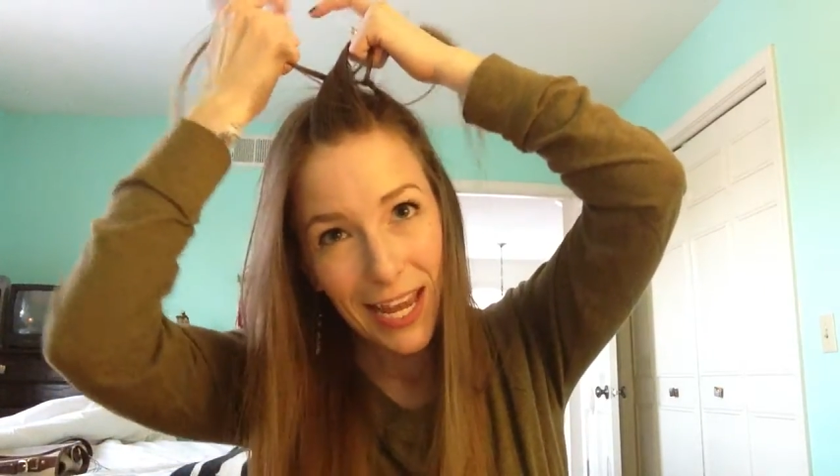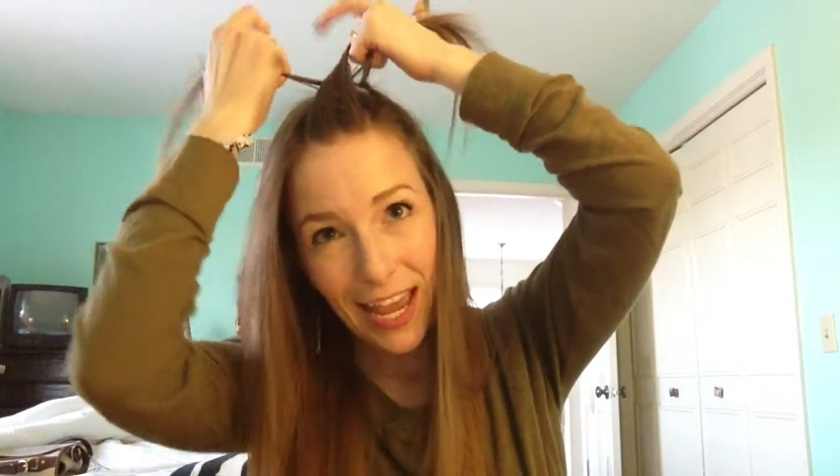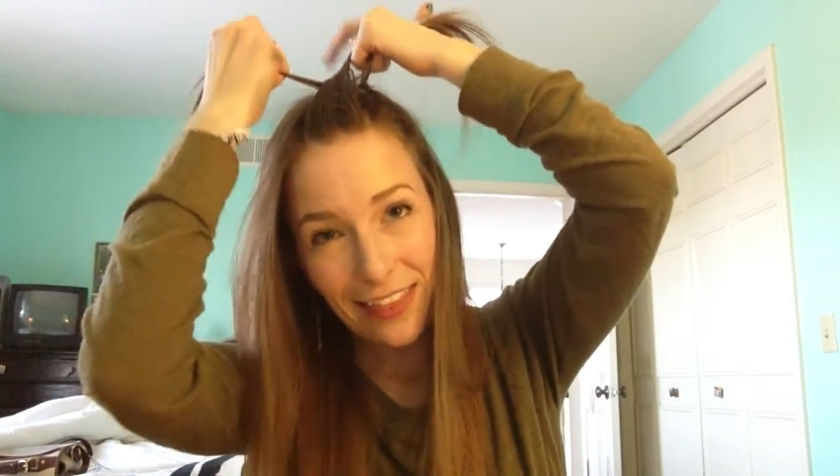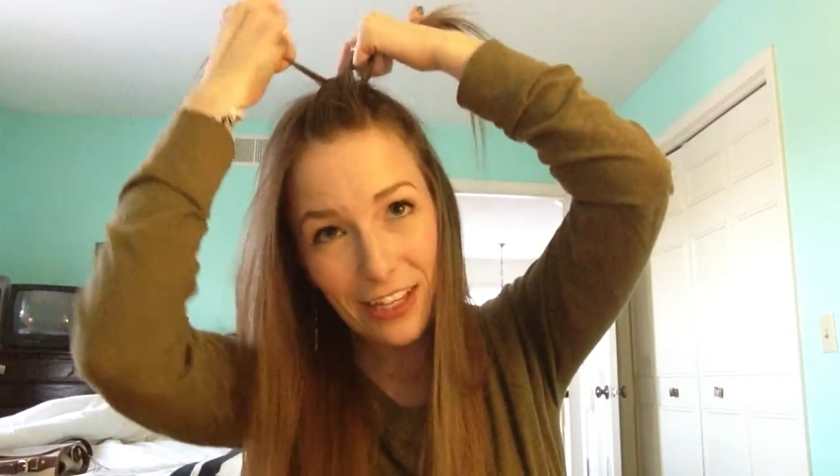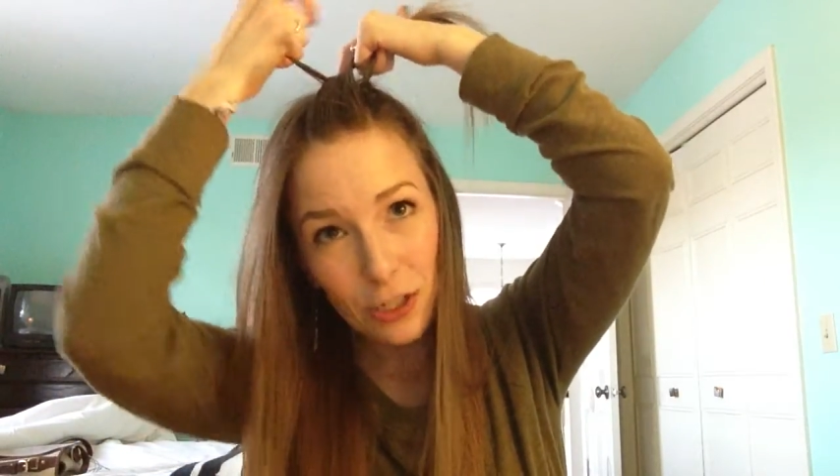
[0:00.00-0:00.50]

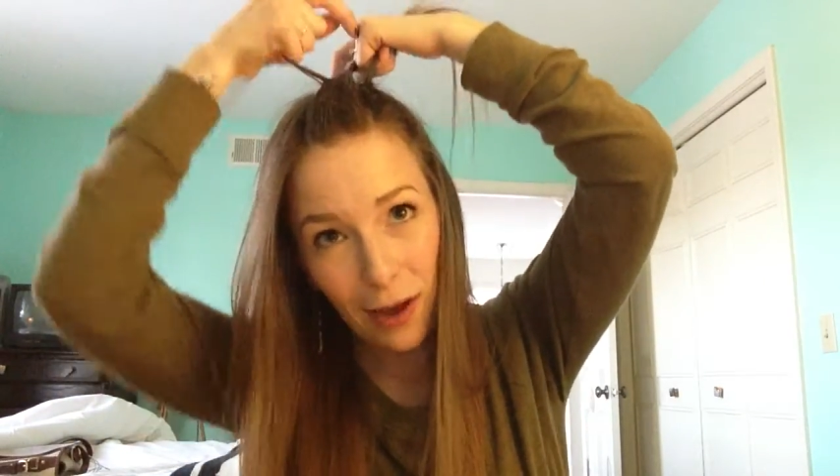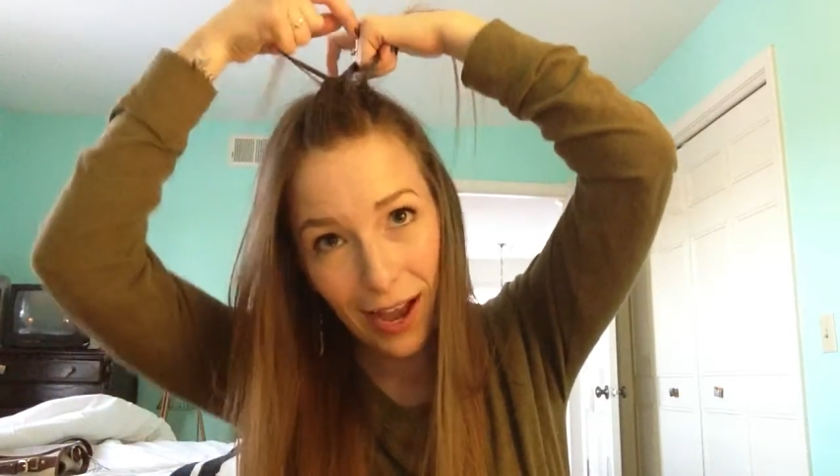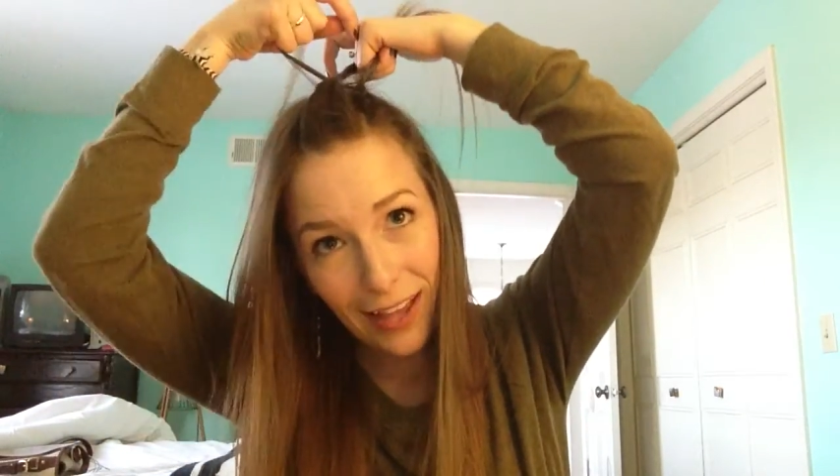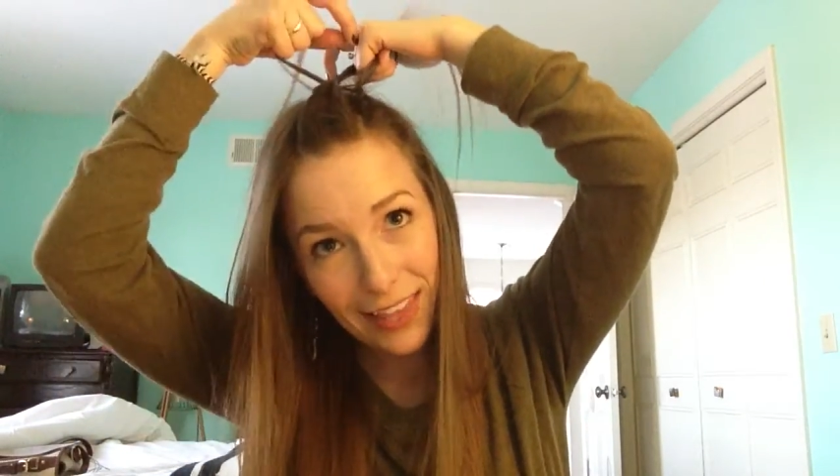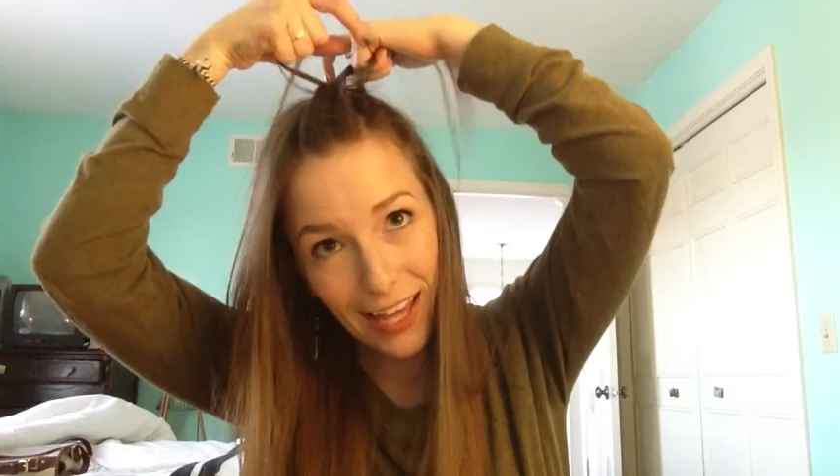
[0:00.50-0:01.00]
And then you
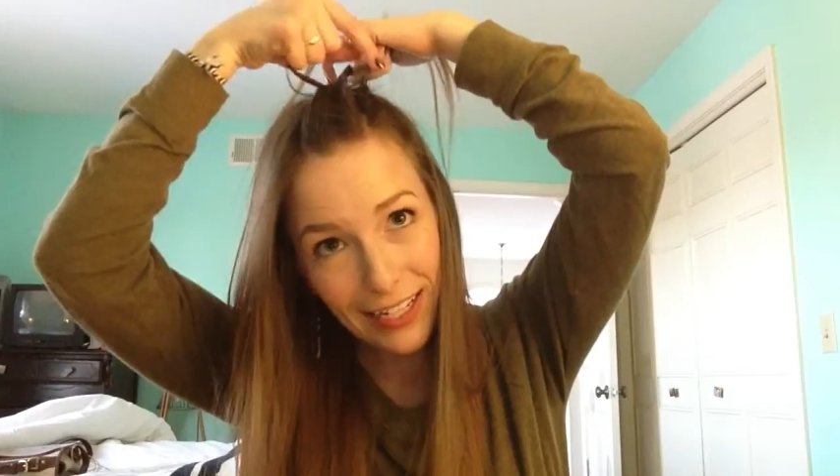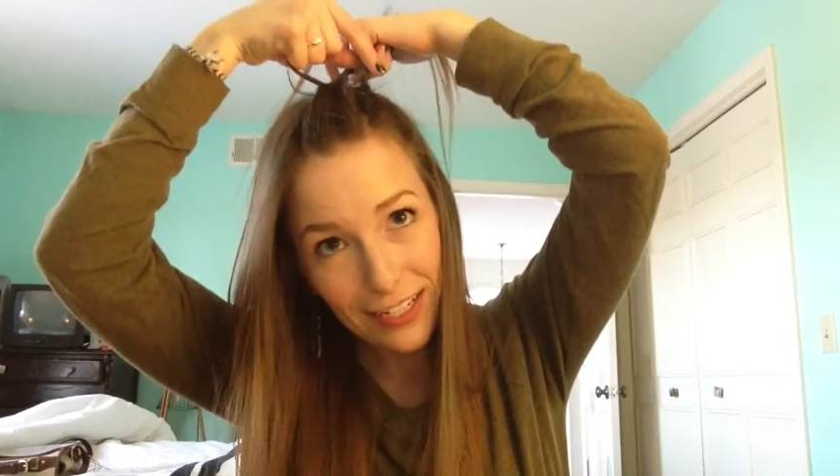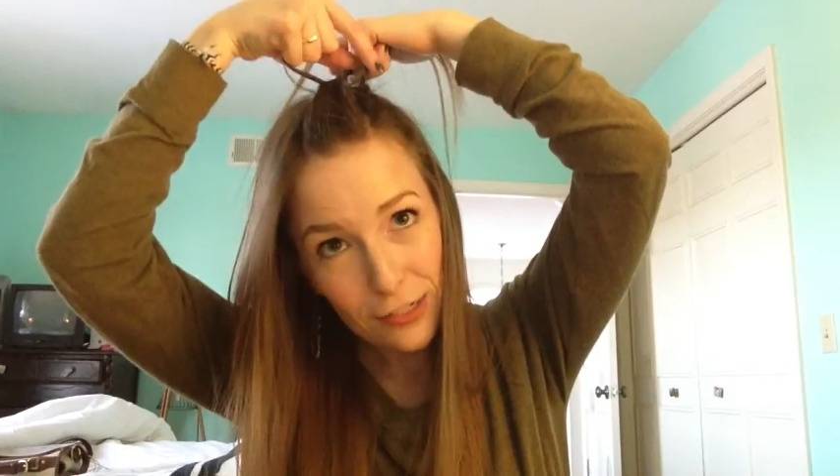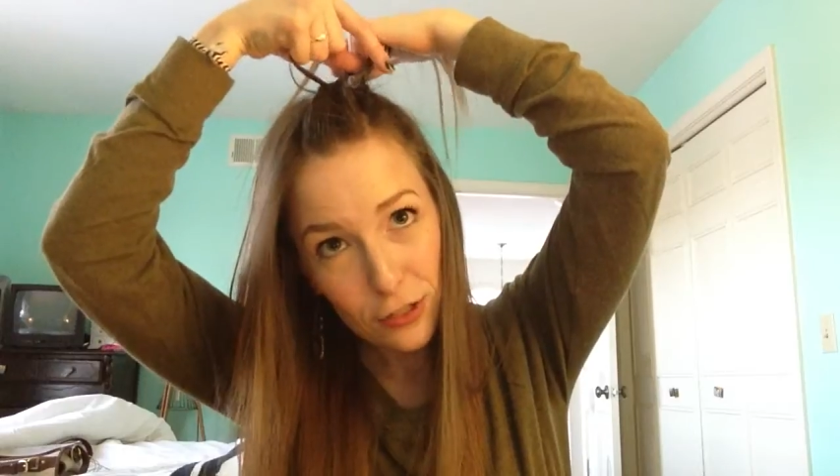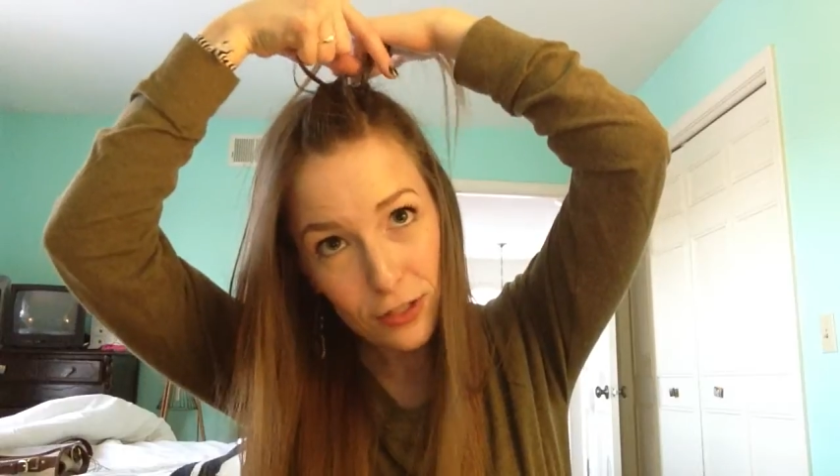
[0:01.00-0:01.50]
add that
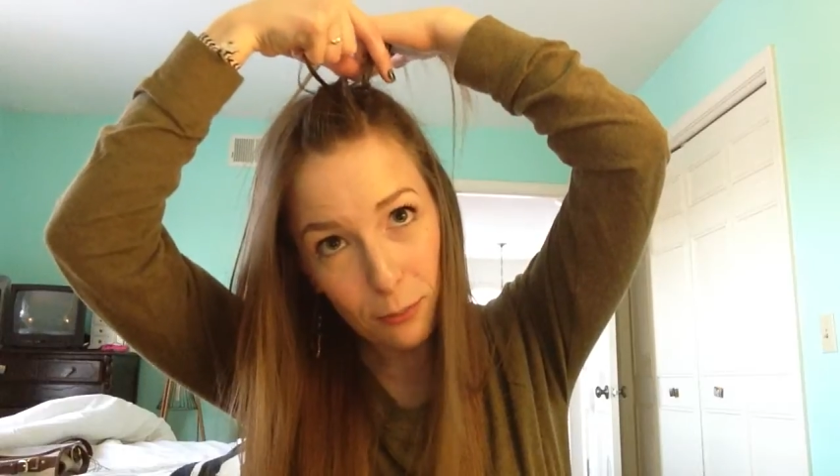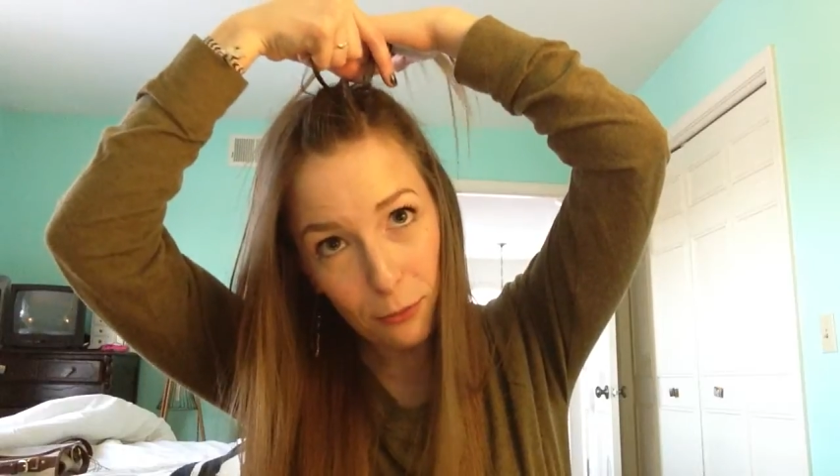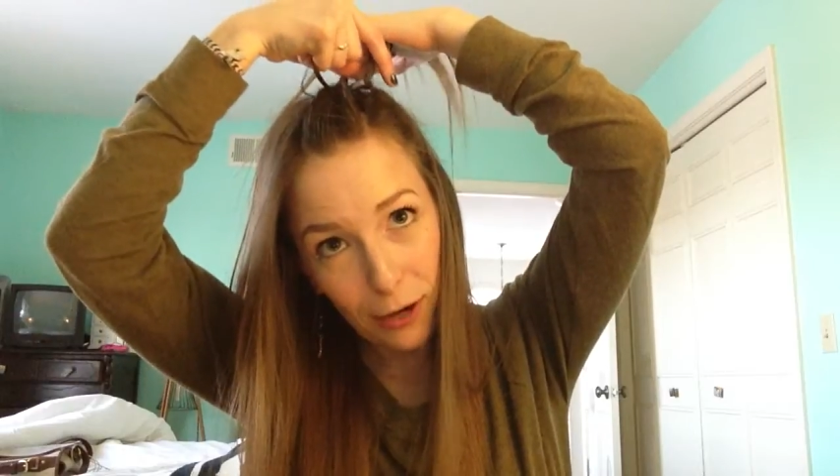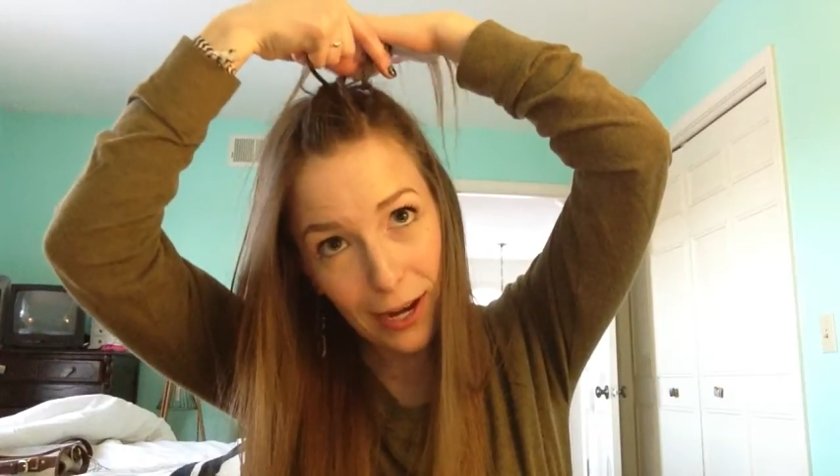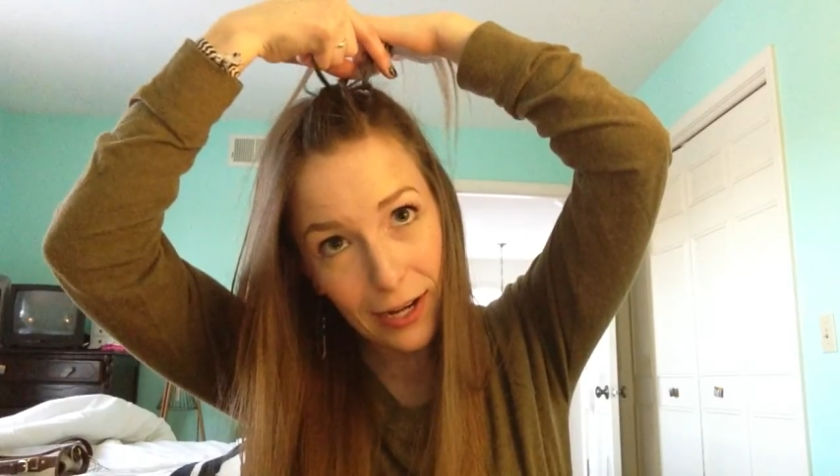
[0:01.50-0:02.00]
into the
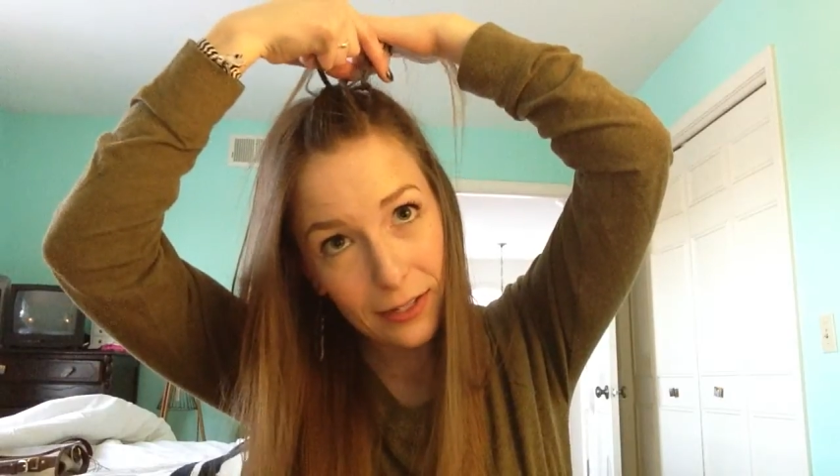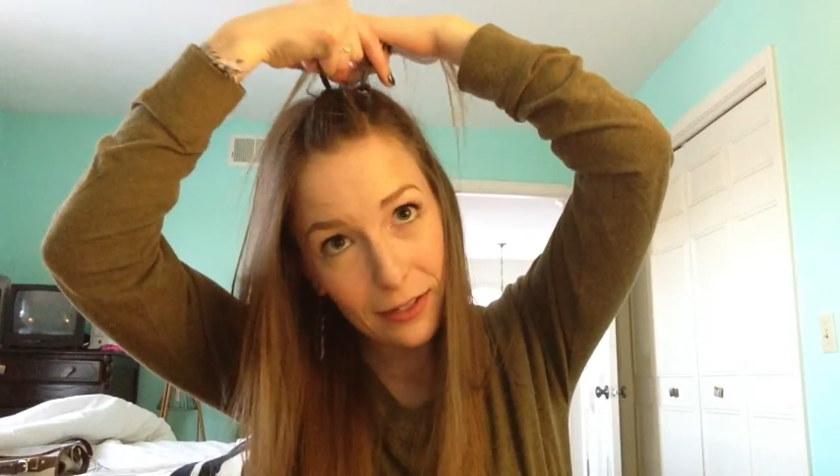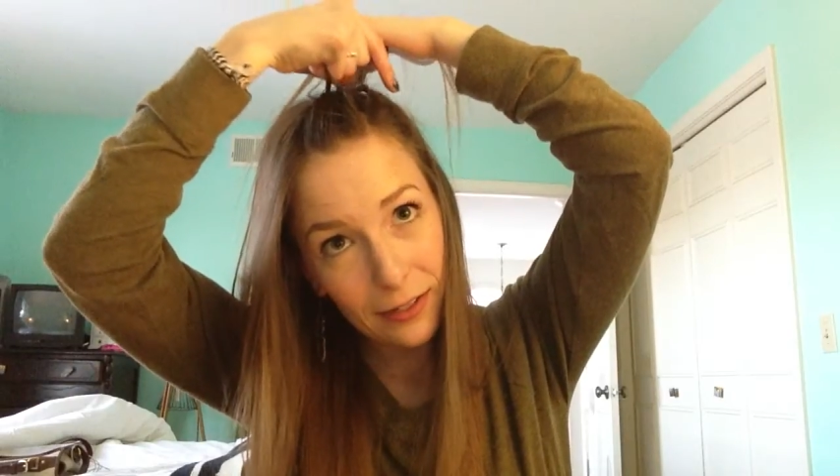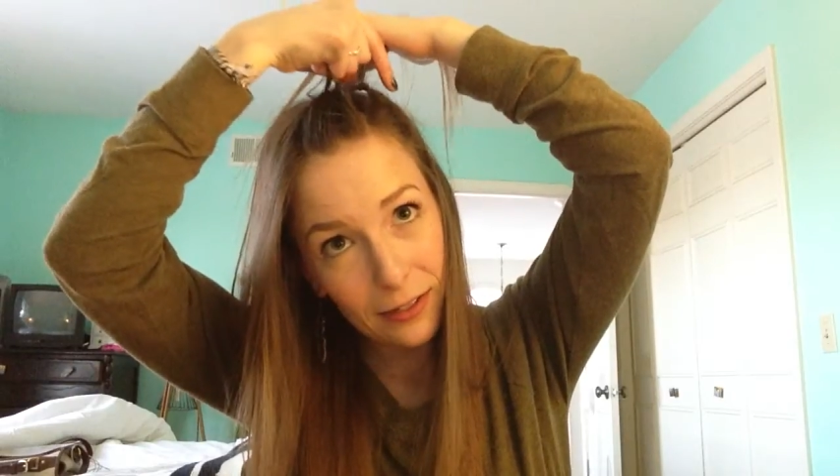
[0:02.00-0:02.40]
braid.